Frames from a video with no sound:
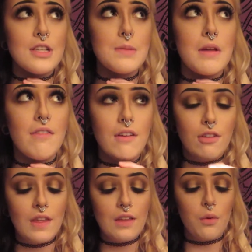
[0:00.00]
It's my
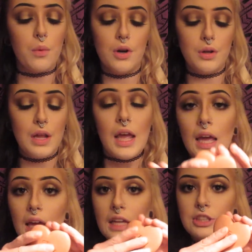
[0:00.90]
favorite thing in the world,
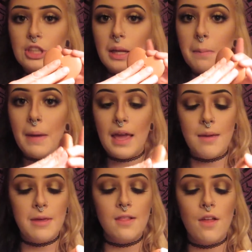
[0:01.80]
in shade
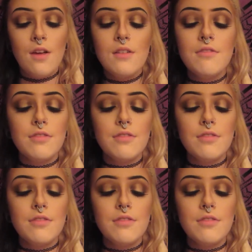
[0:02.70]
Baby Love.